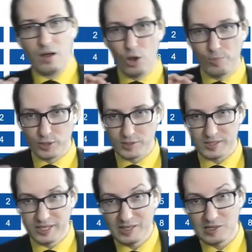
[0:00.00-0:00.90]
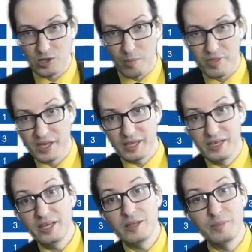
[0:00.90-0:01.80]
A posting is something
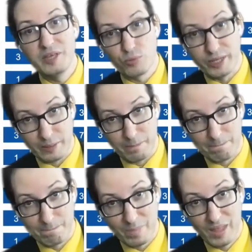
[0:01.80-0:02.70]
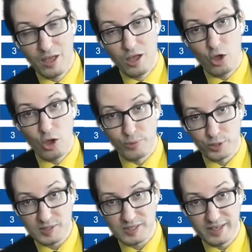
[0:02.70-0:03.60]
in between. A
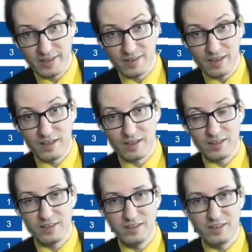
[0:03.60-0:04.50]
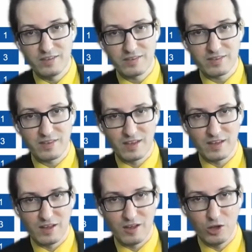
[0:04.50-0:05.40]
posting is
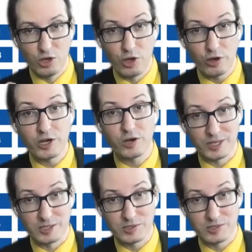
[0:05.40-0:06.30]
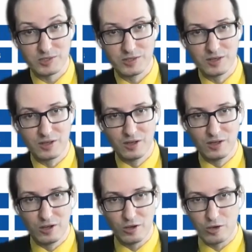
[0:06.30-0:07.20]
an occurrence
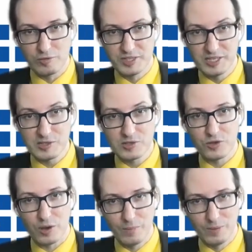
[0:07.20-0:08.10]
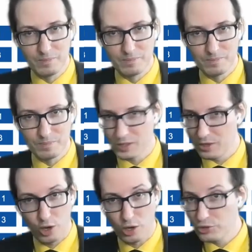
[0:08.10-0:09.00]
of this term
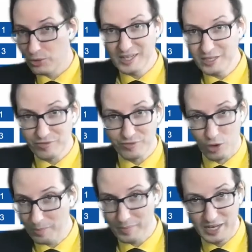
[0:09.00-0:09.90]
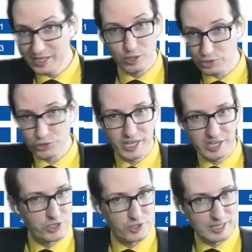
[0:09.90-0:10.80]
under any form, any
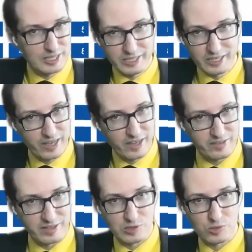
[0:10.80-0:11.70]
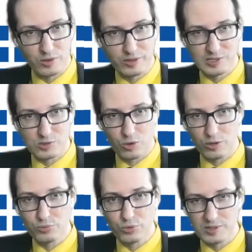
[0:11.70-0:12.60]
conjugation, any case, and so
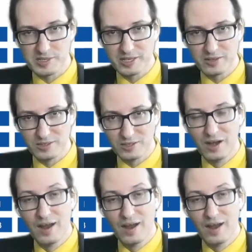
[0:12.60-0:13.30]
on, plural singular,